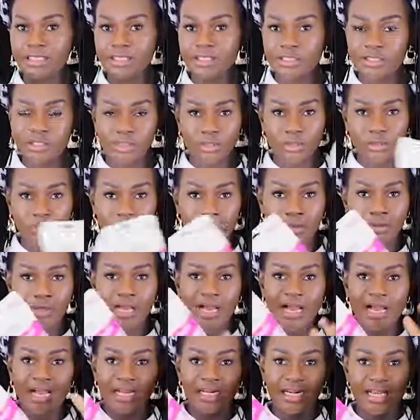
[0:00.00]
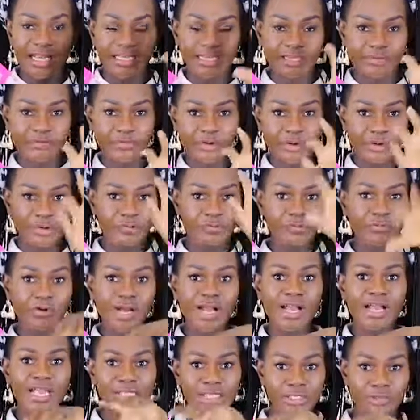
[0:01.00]
So I like a very
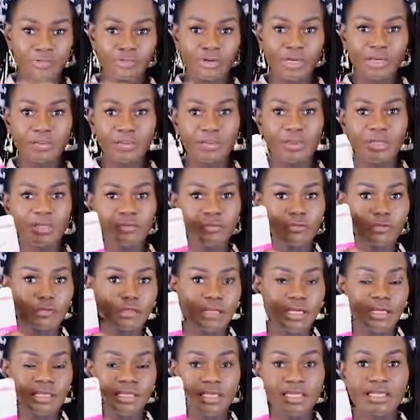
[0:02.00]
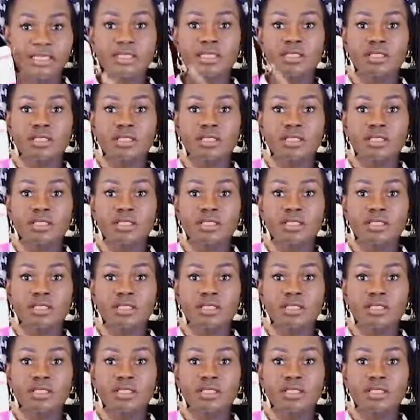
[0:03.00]
fine drip, if you like.